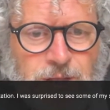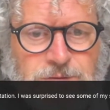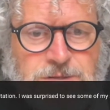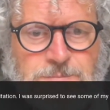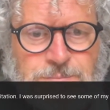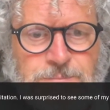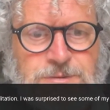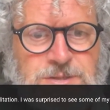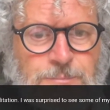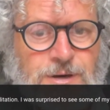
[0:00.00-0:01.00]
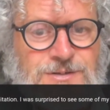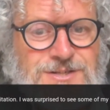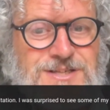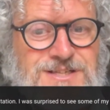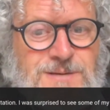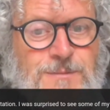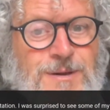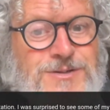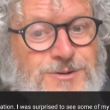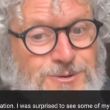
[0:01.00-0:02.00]
I was surprised to see some of
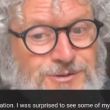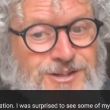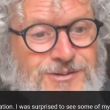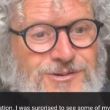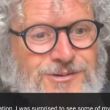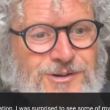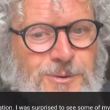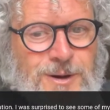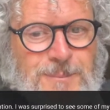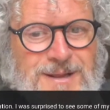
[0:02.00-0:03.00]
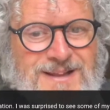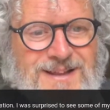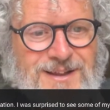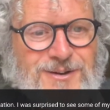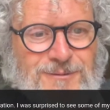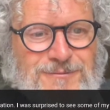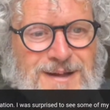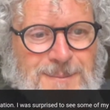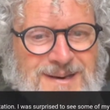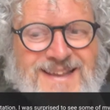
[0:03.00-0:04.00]
my school teachers show up and not
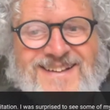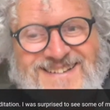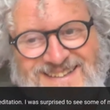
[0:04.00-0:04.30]
family.